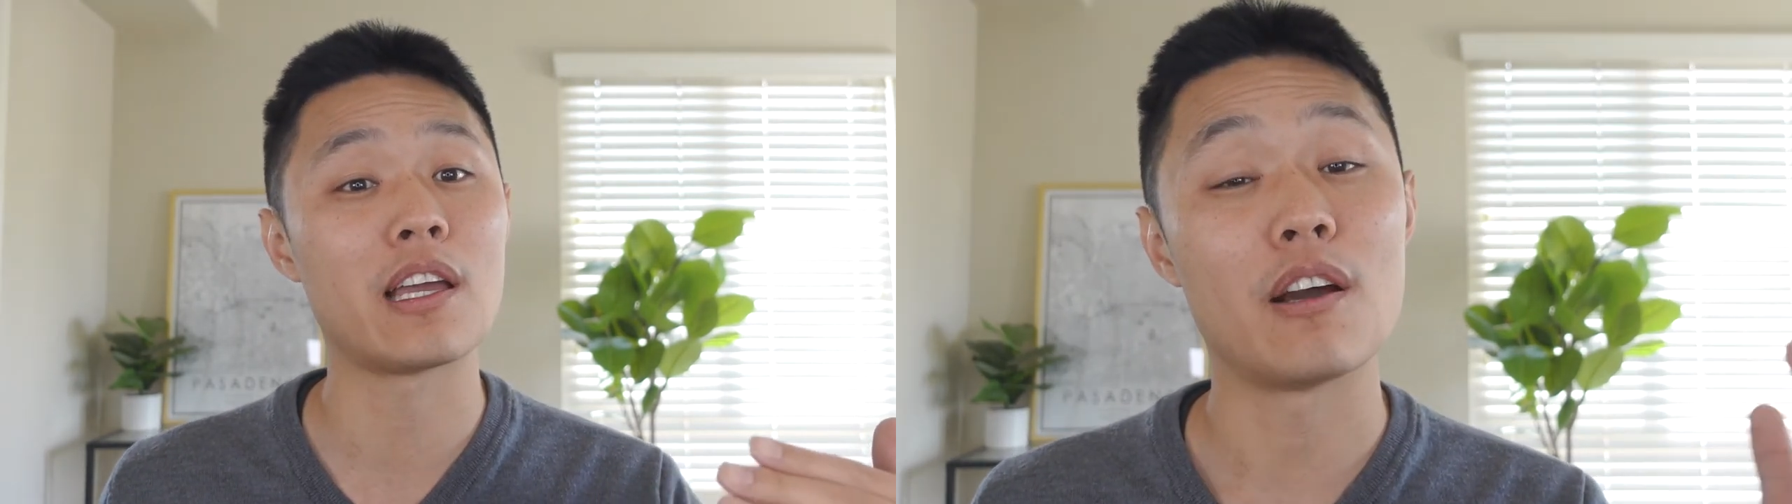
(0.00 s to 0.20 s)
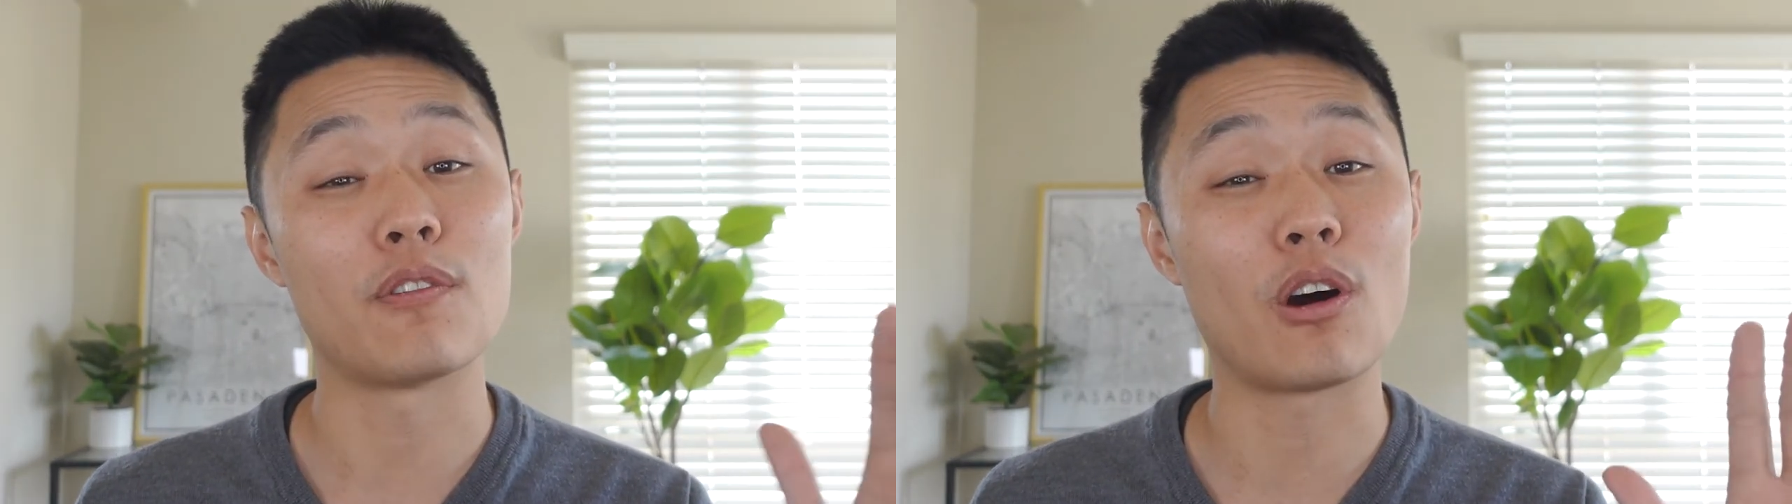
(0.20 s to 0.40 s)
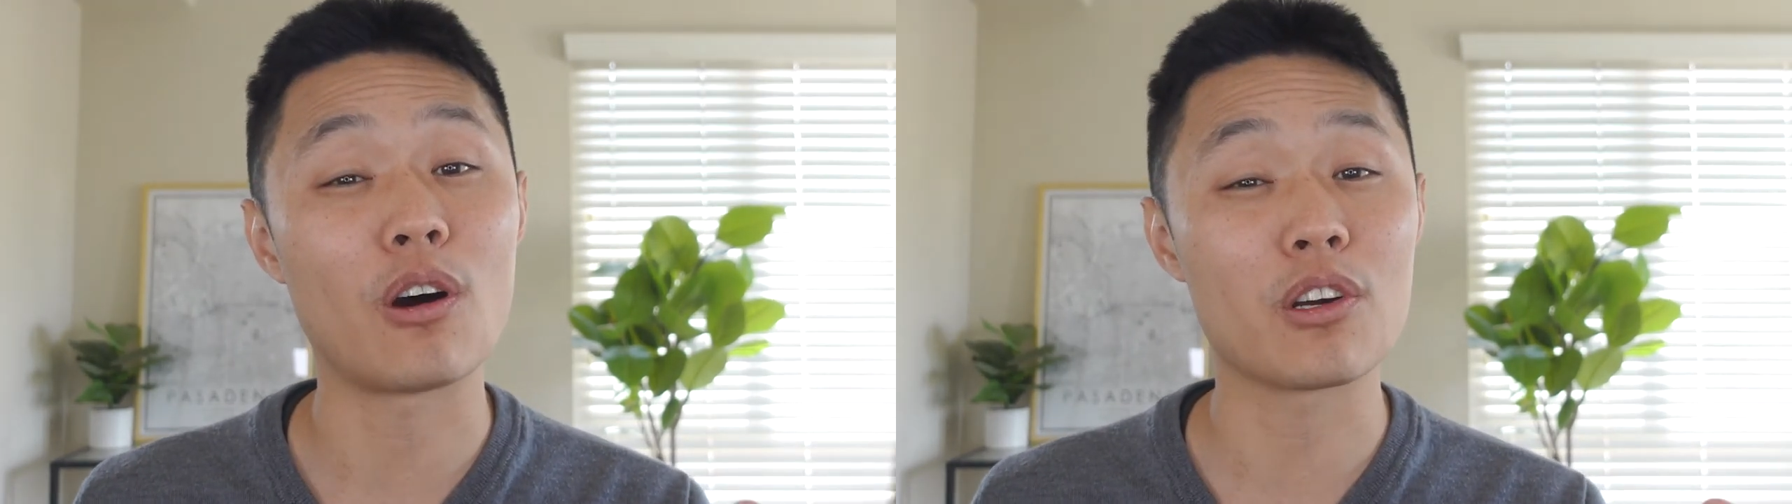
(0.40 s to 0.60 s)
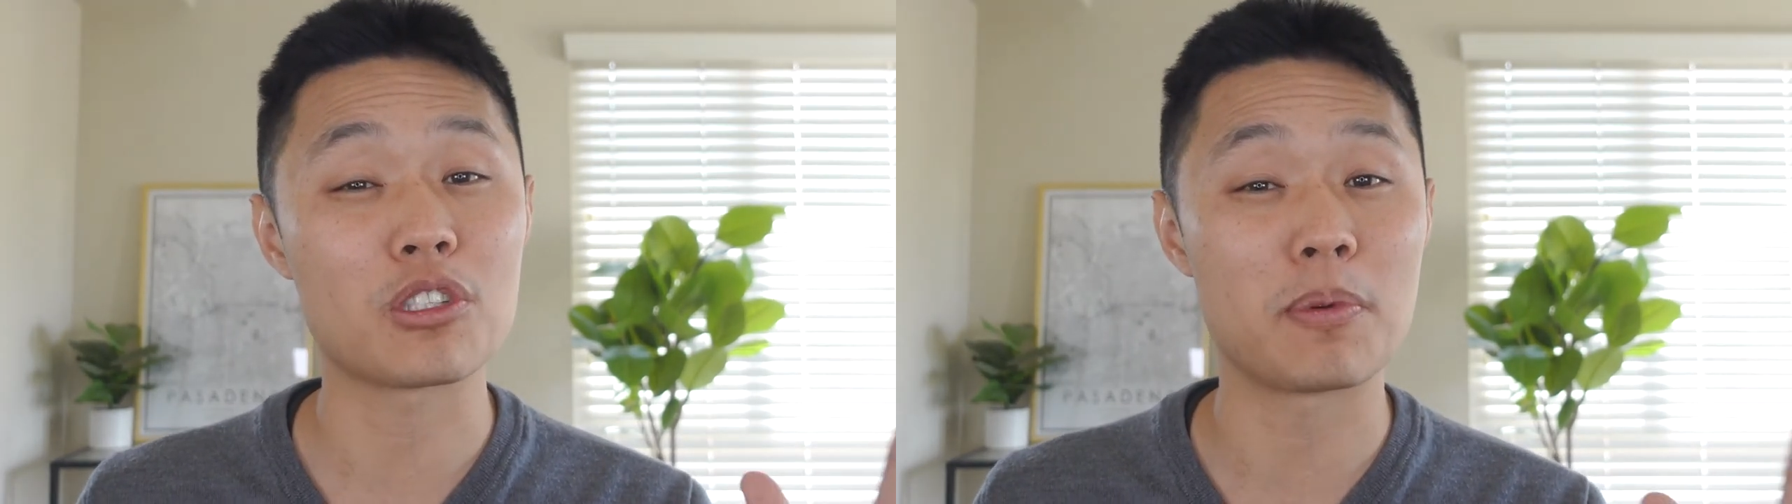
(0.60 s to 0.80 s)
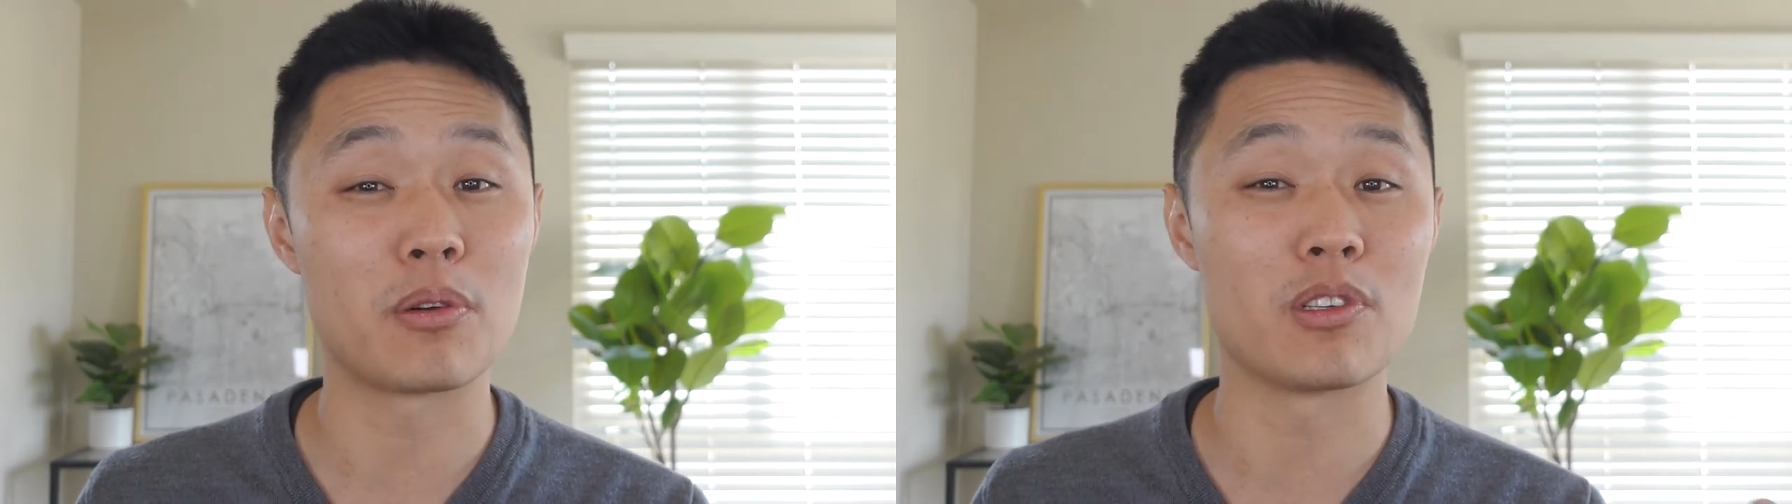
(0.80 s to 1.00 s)
have all
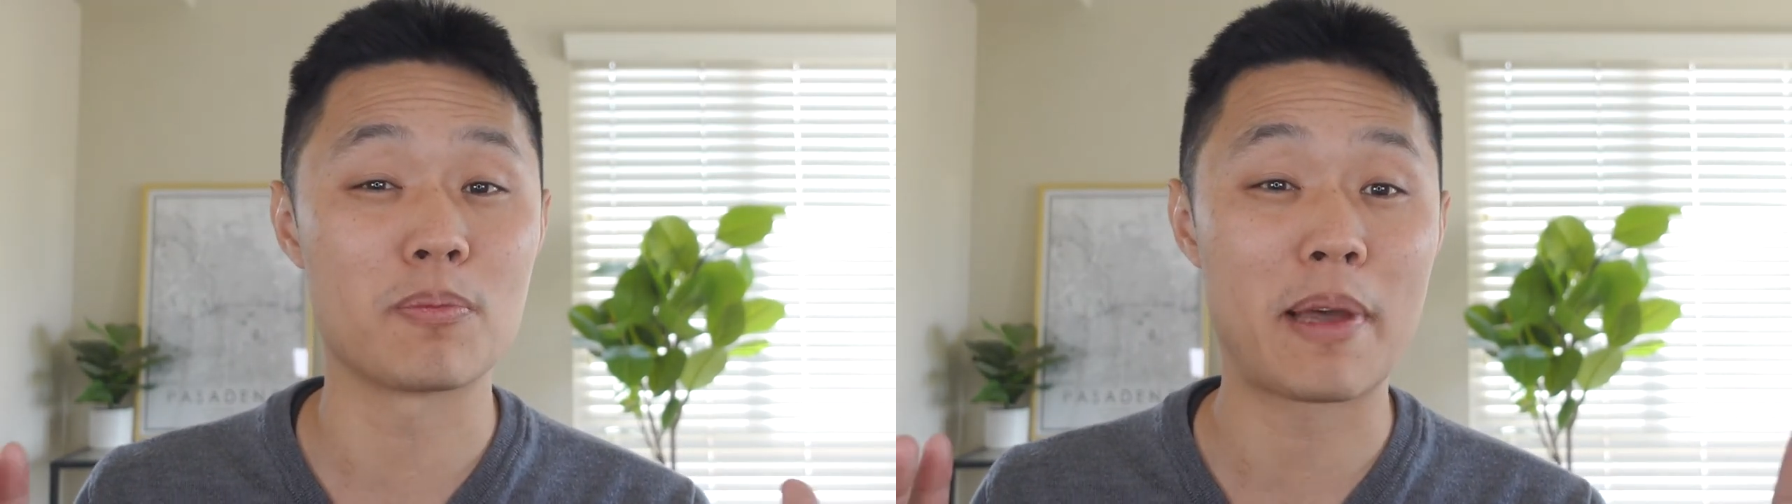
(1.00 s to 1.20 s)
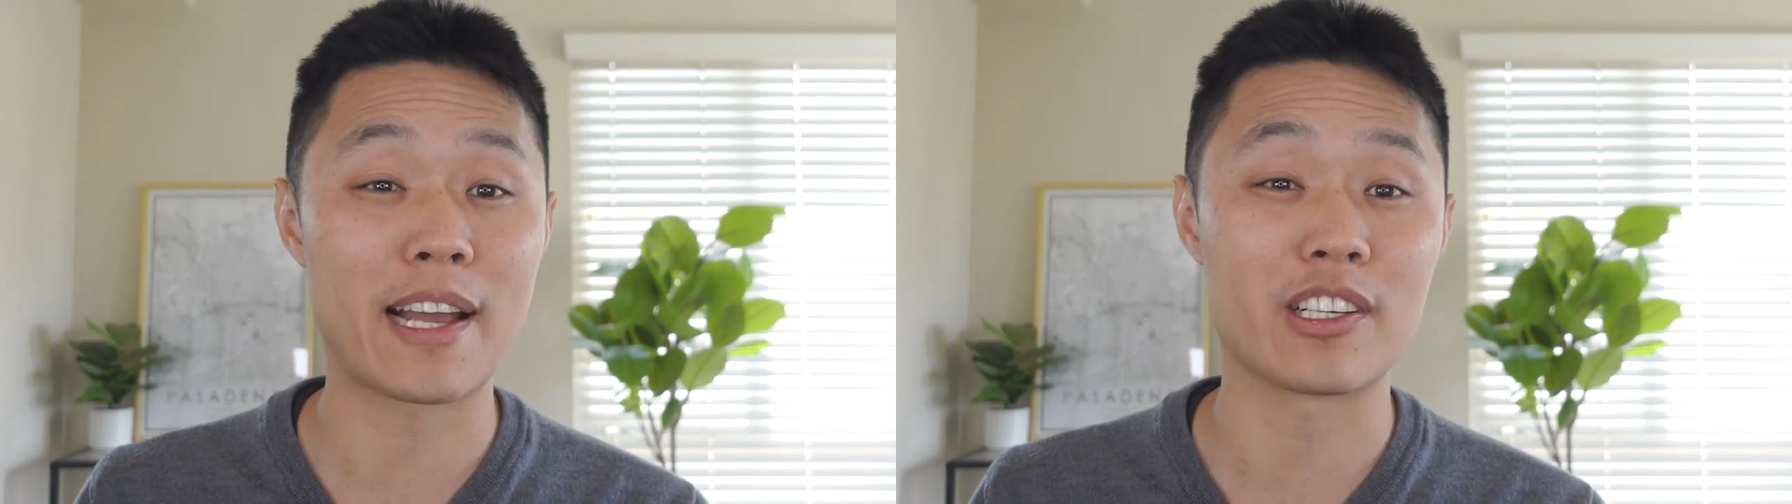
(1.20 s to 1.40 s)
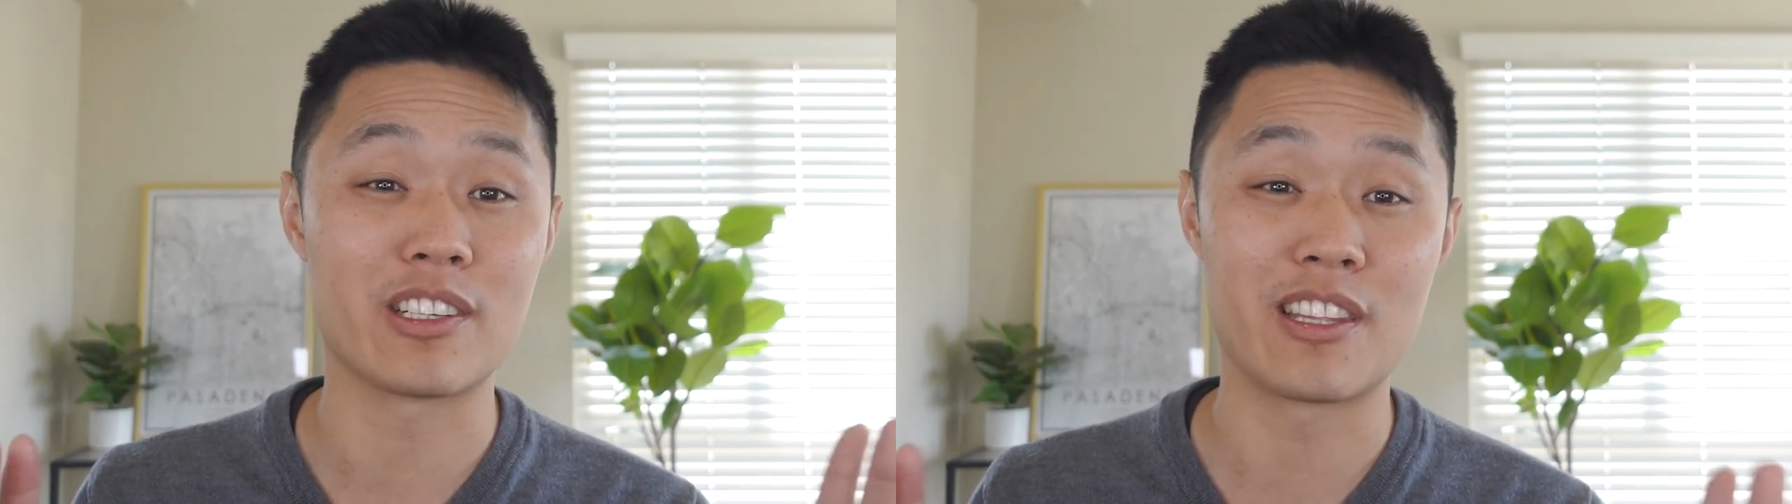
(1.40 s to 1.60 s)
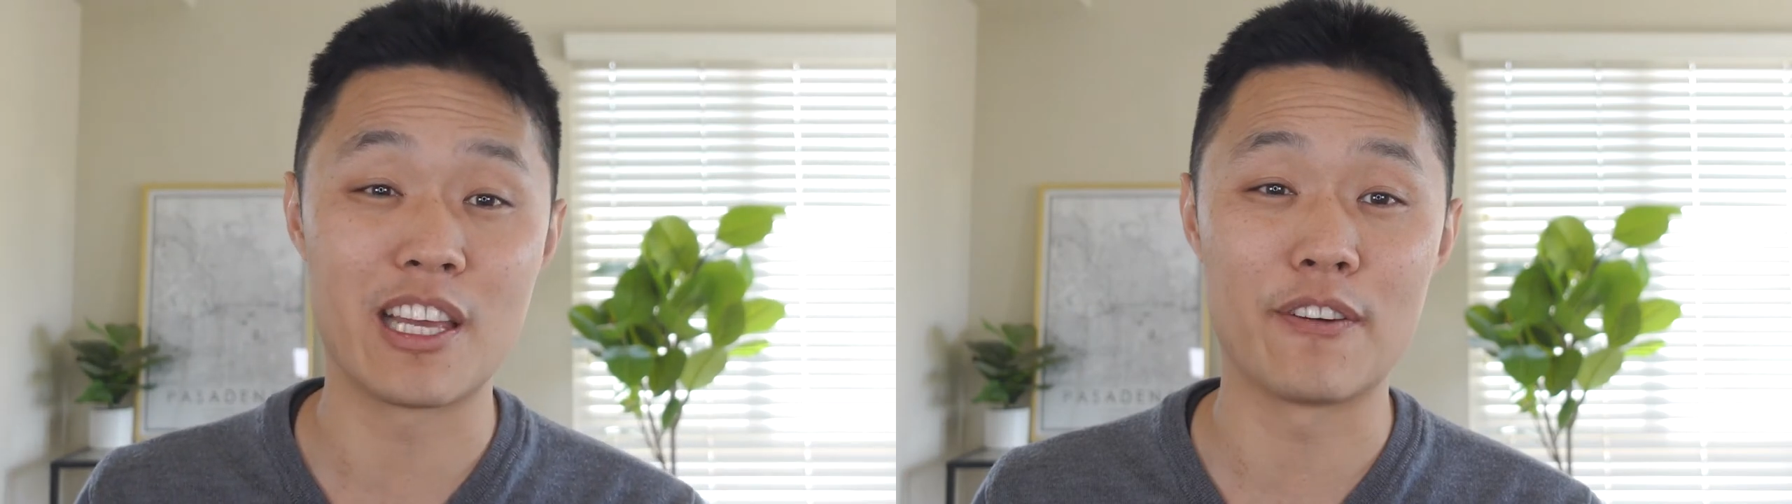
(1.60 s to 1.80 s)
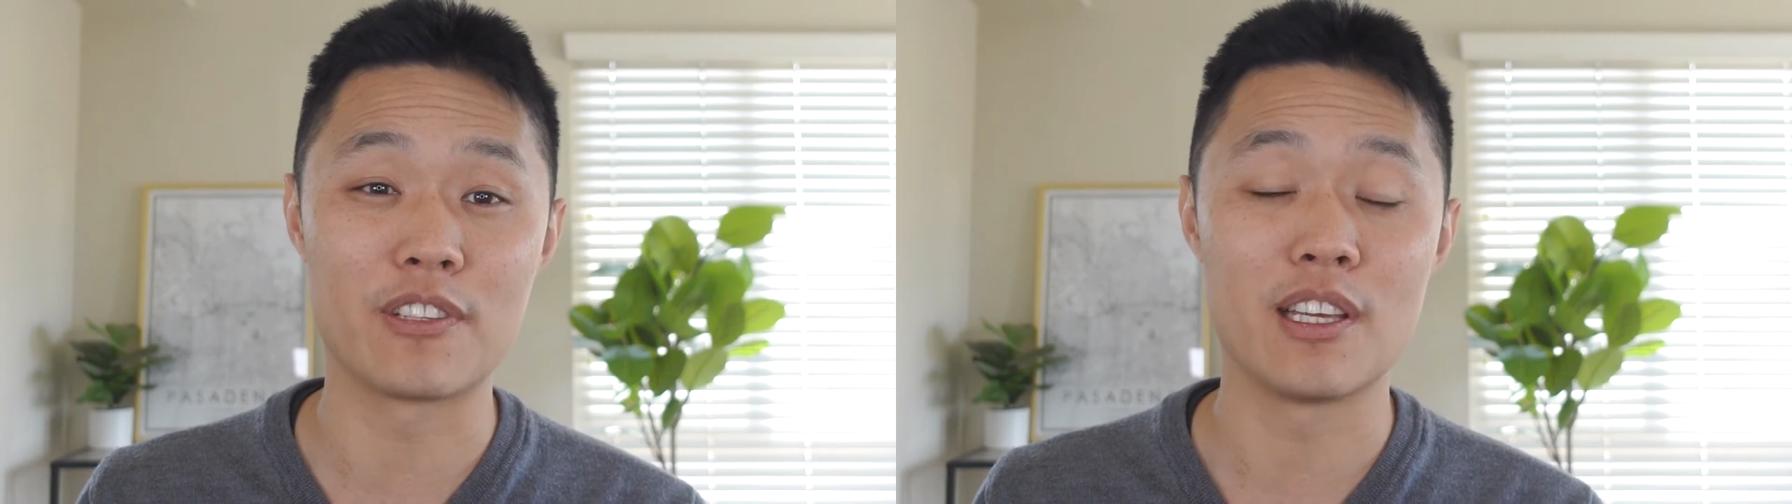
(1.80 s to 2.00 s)
experienced package
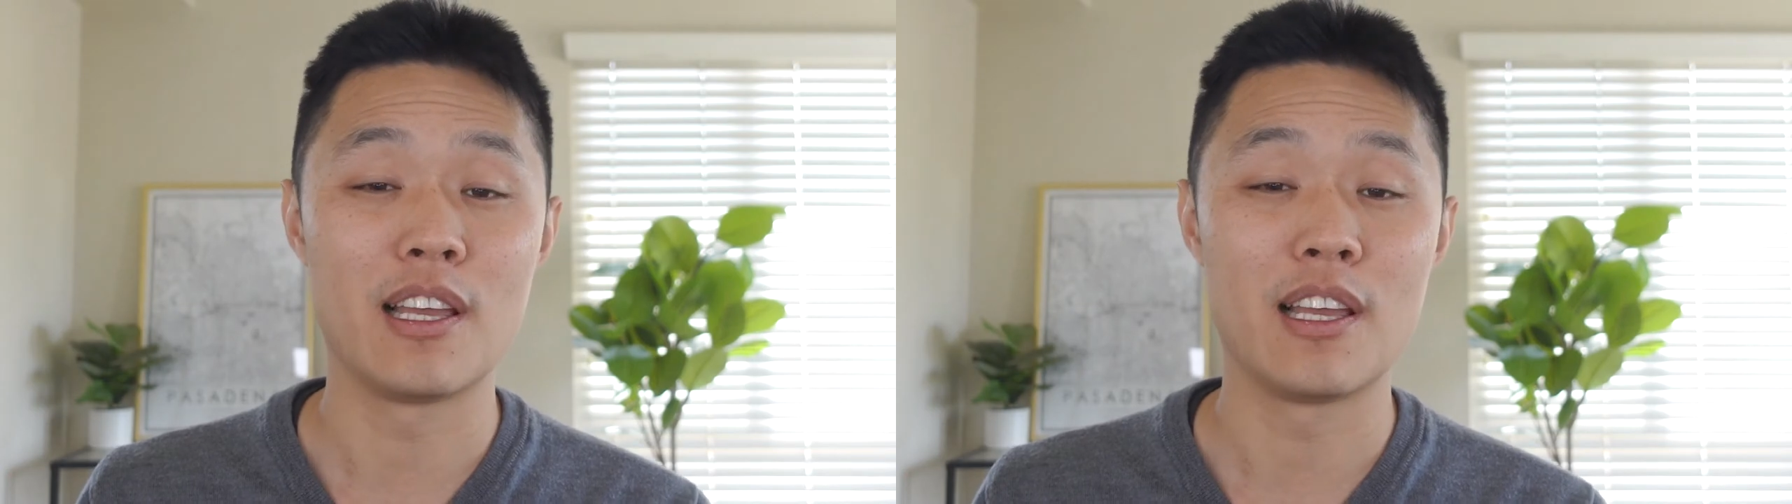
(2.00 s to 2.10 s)
theft,